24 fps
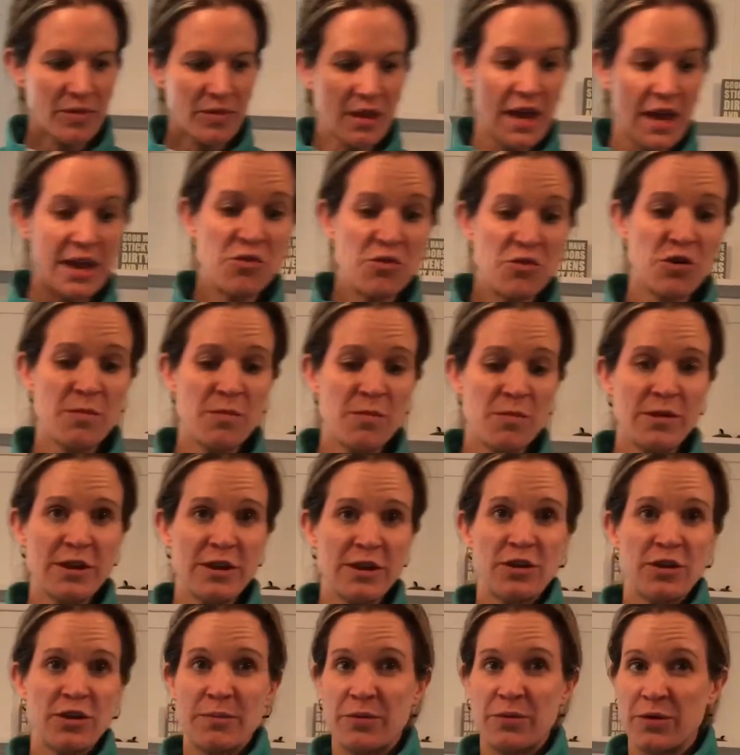And normally you
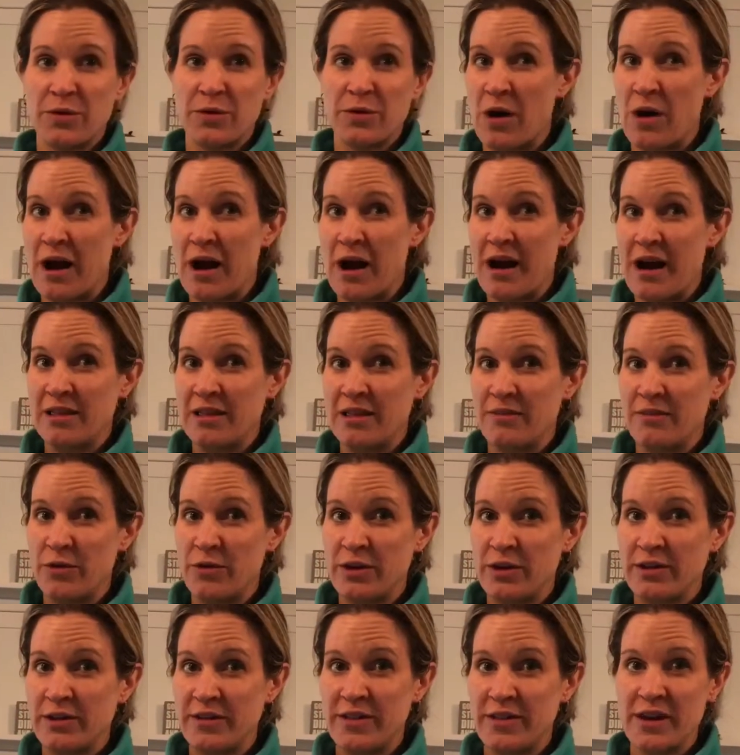can put olive oil
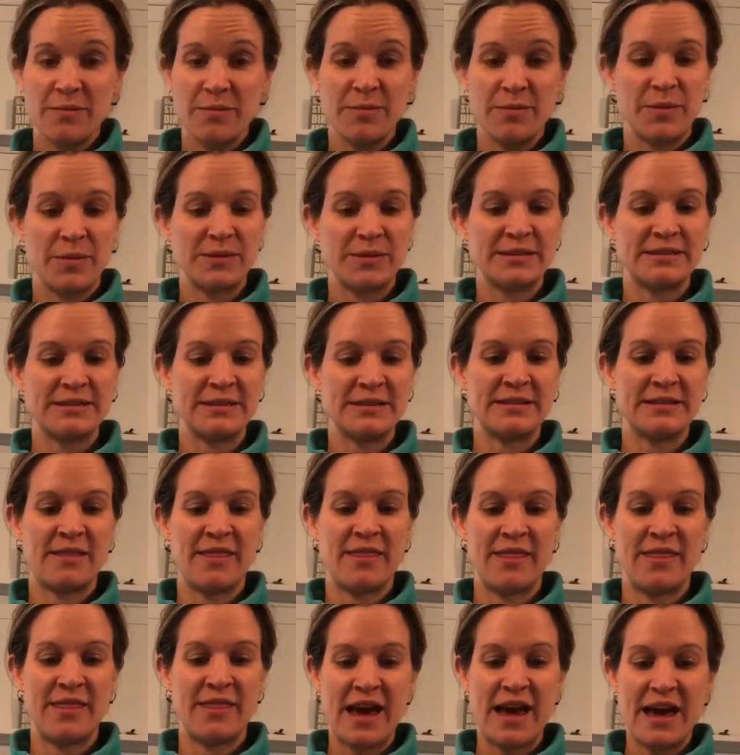in there, but since
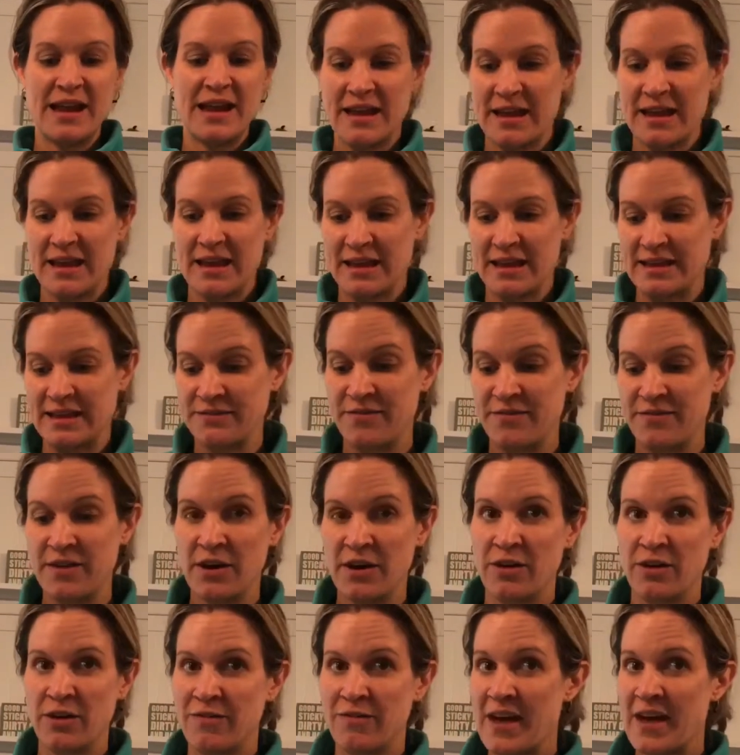that is very
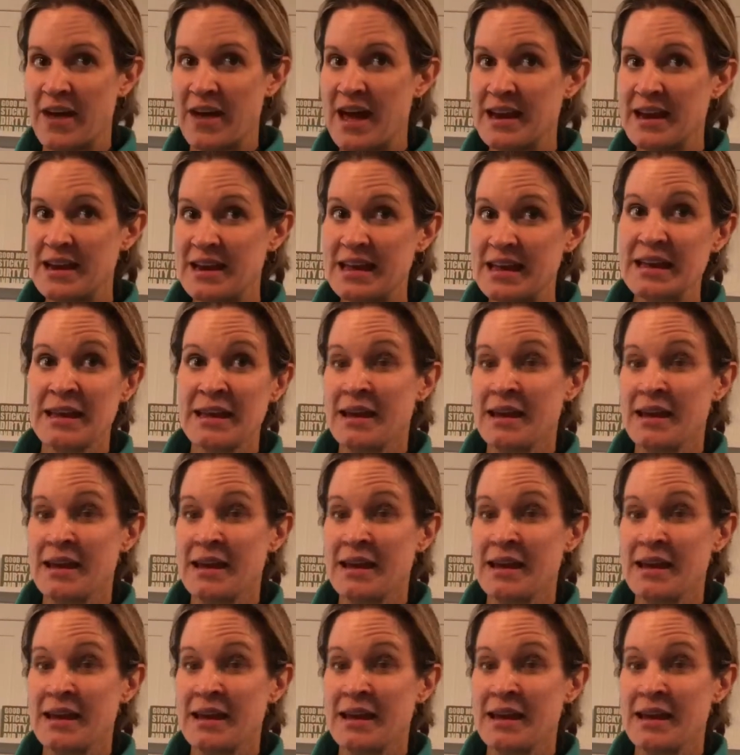fattening,